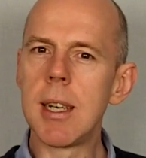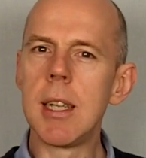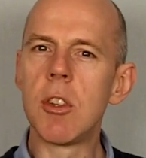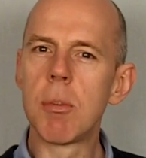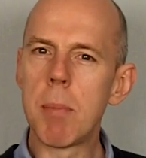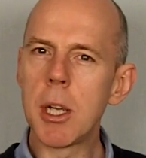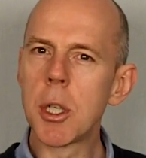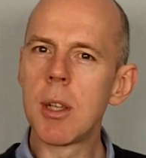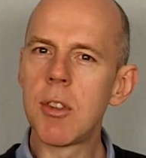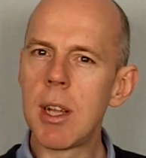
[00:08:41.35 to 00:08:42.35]
It needs
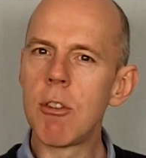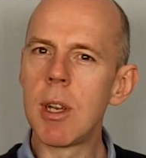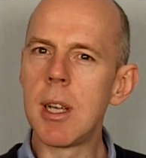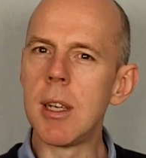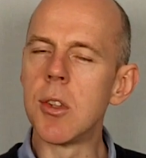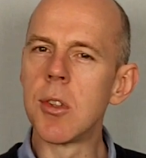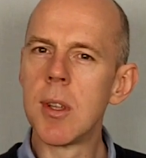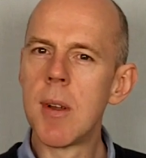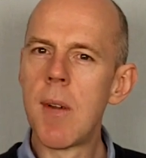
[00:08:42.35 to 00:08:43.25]
specialist engineers,